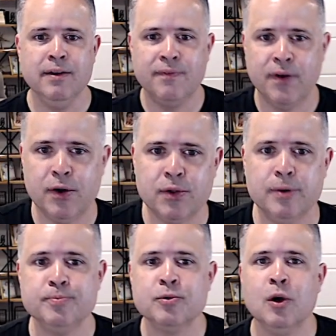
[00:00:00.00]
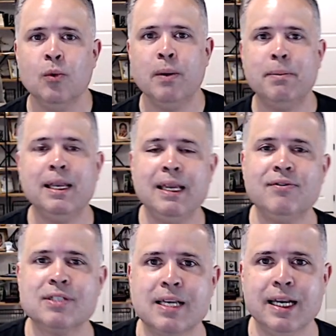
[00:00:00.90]
Further, when
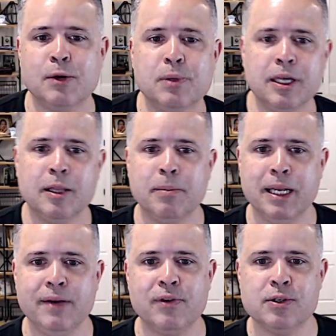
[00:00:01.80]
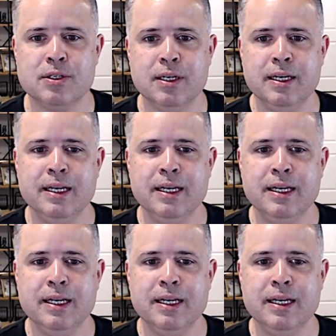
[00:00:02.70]
believers connect with other believers,